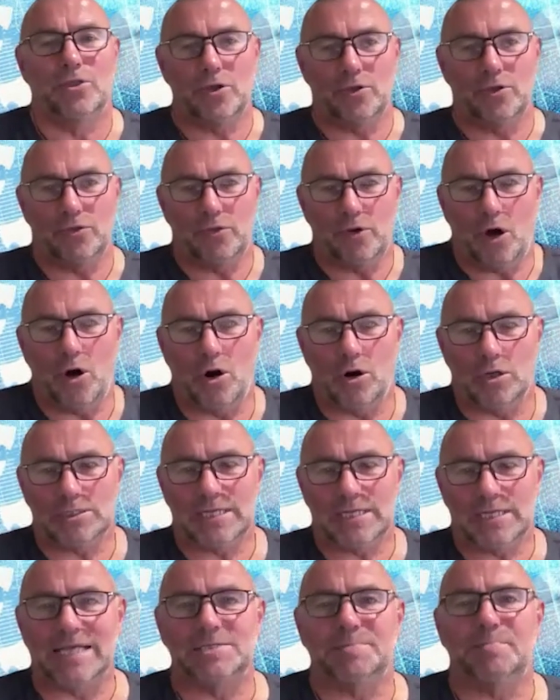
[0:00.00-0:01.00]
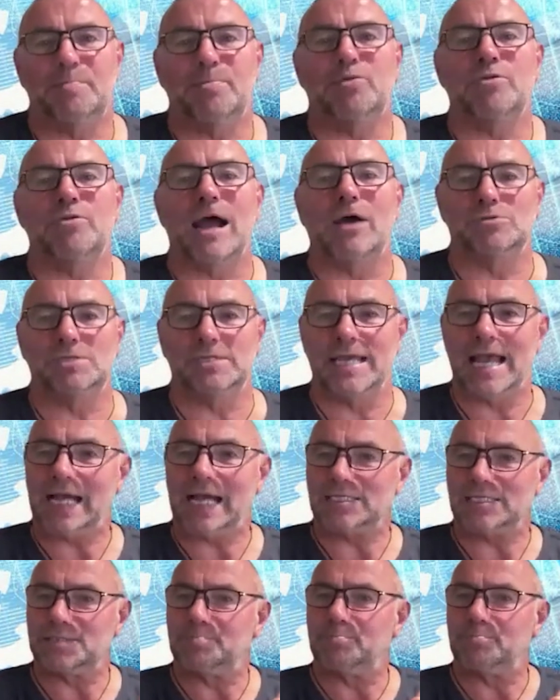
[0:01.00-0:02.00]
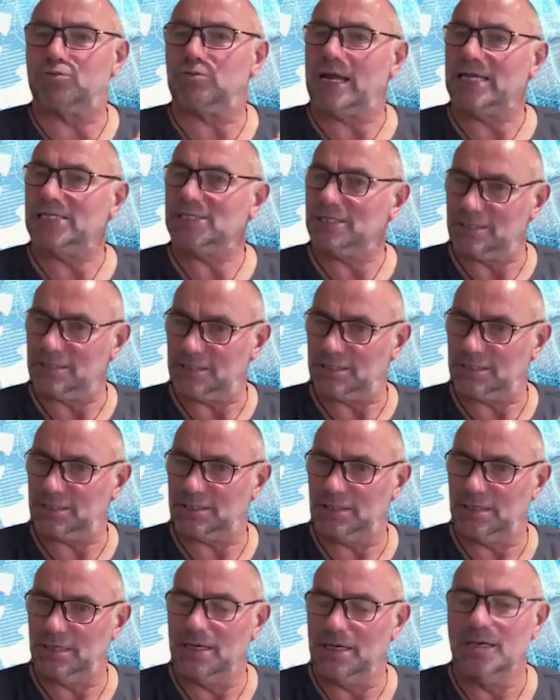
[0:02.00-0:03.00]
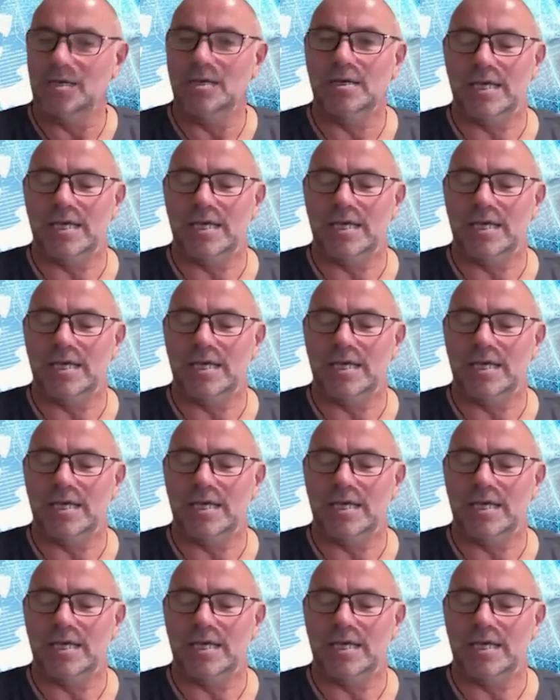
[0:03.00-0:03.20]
The horse has prouse, it has presence.